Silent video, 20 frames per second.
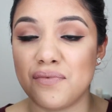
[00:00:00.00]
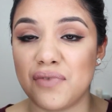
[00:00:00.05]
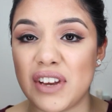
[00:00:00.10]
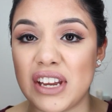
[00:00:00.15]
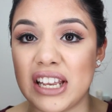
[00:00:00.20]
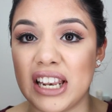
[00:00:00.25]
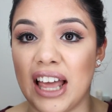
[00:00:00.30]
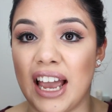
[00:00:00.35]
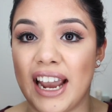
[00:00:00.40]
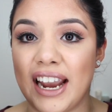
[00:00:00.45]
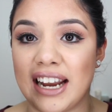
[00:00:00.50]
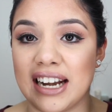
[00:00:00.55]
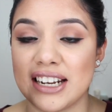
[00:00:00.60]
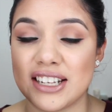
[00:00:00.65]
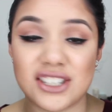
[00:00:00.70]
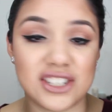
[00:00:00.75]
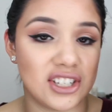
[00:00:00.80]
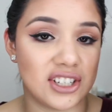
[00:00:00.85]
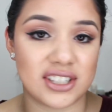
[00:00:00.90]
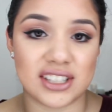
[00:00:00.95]
Feline.
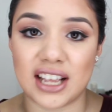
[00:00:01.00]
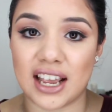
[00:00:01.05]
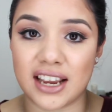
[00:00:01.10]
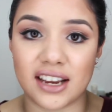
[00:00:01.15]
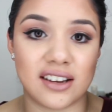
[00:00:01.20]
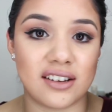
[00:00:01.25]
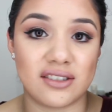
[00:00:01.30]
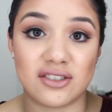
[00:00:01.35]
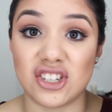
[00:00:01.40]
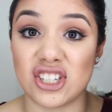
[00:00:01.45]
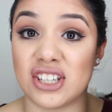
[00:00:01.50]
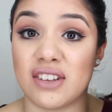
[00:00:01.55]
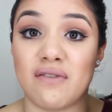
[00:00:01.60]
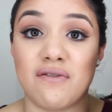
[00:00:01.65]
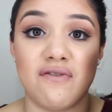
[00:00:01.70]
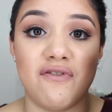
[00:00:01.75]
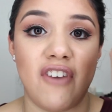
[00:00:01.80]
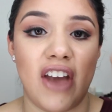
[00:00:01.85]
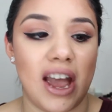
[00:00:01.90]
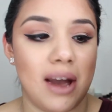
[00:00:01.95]
It's just like just a
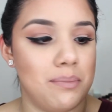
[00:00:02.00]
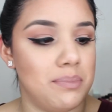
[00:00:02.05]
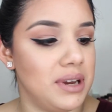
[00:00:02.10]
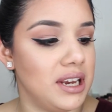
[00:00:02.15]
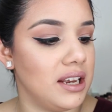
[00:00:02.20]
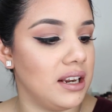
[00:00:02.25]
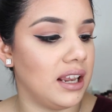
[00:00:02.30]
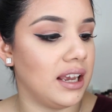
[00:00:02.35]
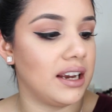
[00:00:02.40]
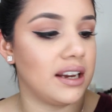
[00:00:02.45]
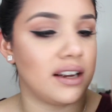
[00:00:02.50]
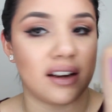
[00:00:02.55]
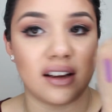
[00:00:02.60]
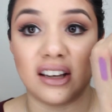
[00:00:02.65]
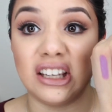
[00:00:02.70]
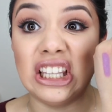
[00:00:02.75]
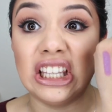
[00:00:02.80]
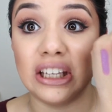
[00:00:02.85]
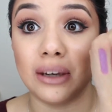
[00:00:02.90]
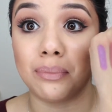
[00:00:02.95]
vampy like
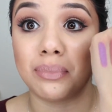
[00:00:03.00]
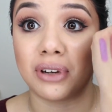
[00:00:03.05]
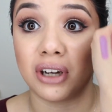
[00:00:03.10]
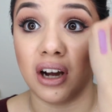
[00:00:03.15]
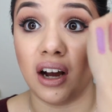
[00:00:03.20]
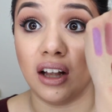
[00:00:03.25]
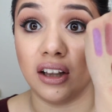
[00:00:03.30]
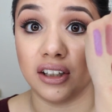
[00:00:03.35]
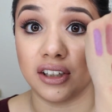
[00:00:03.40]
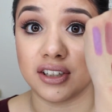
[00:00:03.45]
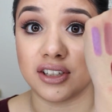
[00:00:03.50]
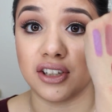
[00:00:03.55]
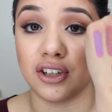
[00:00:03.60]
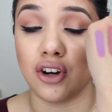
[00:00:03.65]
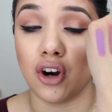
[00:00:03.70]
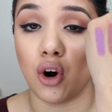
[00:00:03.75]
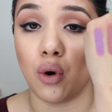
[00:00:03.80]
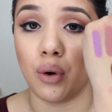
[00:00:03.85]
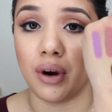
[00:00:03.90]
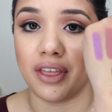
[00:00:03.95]
lip color to
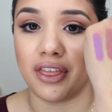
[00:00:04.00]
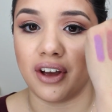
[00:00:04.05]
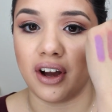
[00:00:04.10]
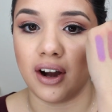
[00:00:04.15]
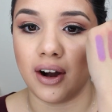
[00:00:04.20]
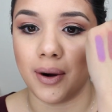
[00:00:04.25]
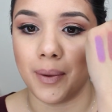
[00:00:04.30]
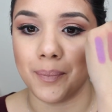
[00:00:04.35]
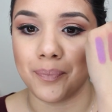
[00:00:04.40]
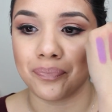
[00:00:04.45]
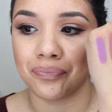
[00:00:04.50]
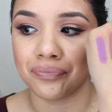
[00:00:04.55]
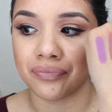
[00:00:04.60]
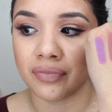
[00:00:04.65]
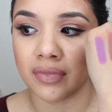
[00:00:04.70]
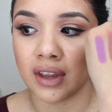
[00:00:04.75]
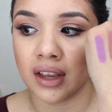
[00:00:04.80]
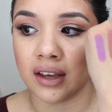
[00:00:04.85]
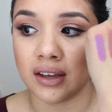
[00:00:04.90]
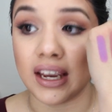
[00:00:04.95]
go with.
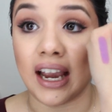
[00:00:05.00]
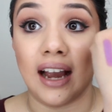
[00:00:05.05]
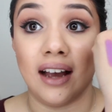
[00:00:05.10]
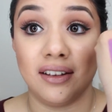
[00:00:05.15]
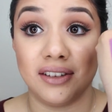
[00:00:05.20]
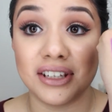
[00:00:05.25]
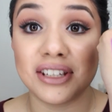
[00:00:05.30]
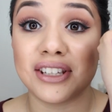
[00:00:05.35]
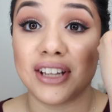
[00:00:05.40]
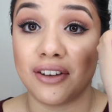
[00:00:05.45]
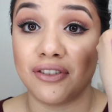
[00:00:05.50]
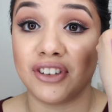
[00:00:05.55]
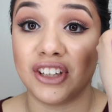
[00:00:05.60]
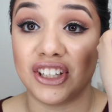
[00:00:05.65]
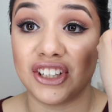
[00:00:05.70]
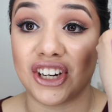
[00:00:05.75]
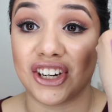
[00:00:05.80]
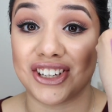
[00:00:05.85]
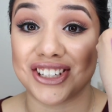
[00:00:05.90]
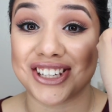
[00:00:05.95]
Yeah, this is
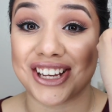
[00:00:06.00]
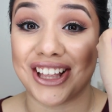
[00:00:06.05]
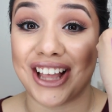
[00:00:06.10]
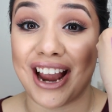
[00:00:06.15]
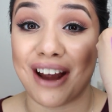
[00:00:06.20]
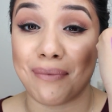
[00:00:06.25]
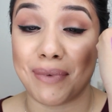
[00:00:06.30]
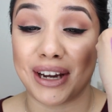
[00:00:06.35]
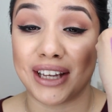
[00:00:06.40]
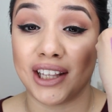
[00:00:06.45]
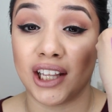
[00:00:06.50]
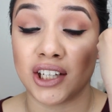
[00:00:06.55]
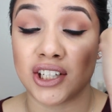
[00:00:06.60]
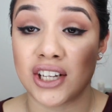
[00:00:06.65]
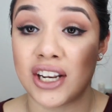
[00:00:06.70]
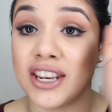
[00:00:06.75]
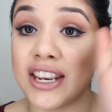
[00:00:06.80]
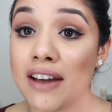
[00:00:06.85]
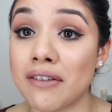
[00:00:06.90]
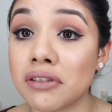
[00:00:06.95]
definitely the darkest color I have in my
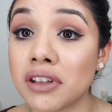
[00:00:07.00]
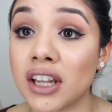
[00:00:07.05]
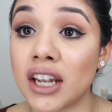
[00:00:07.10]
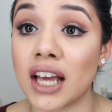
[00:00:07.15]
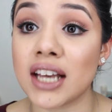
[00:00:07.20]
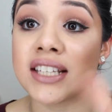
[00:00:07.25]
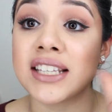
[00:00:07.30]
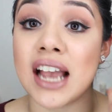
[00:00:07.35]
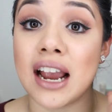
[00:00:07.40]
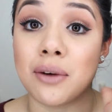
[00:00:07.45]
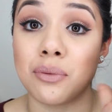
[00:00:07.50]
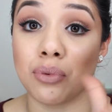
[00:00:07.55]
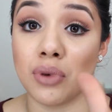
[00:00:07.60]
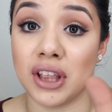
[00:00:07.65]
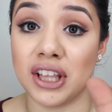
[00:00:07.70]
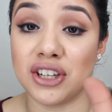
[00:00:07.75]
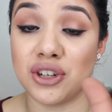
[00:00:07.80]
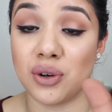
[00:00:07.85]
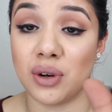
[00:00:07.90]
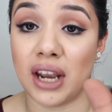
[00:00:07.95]
collection. Nevertheless, I
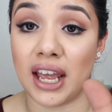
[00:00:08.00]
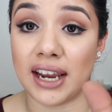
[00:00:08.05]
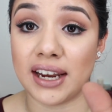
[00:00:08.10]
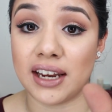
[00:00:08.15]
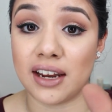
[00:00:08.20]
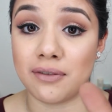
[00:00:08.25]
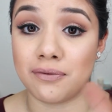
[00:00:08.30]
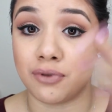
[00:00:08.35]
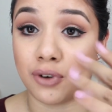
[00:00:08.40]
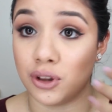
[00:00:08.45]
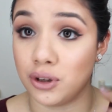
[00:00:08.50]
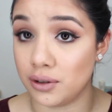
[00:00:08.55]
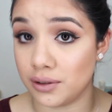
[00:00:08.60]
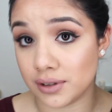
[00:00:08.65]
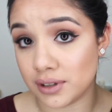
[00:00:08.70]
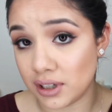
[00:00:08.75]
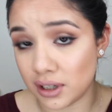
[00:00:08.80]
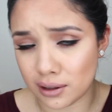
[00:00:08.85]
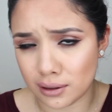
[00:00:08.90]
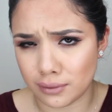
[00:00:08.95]
really do like it for
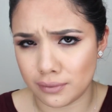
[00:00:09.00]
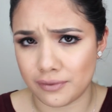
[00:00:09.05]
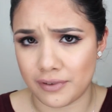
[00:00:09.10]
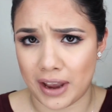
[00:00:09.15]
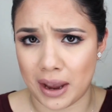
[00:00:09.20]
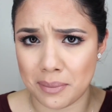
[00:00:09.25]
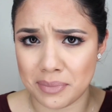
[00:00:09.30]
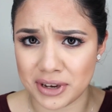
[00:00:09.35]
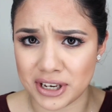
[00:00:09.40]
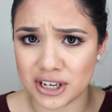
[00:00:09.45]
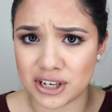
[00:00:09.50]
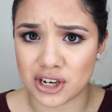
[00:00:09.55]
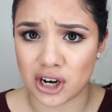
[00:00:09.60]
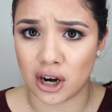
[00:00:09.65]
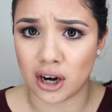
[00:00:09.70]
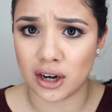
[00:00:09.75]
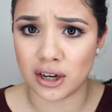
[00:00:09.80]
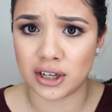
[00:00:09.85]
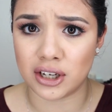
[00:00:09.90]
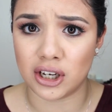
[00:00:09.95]
those, you know, vampy
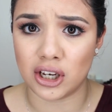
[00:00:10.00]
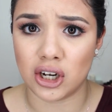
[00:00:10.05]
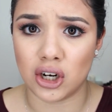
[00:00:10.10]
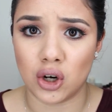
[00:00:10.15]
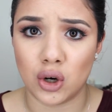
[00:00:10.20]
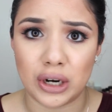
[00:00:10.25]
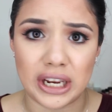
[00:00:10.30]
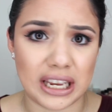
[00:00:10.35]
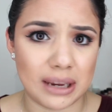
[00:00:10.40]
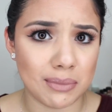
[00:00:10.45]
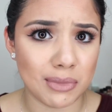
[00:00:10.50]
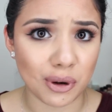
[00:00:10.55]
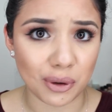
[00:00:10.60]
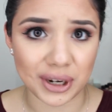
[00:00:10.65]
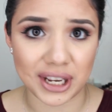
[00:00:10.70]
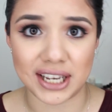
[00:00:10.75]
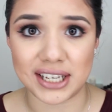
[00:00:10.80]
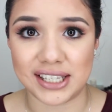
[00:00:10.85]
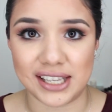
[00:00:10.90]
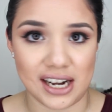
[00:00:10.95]
dark, you know, emo
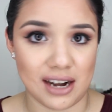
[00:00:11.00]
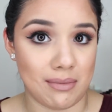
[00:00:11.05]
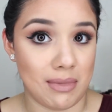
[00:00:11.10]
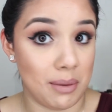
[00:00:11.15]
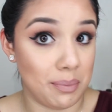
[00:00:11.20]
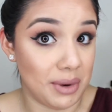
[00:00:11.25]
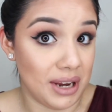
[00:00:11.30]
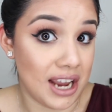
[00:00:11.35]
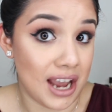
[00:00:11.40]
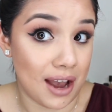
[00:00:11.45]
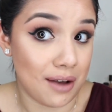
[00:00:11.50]
days that I might be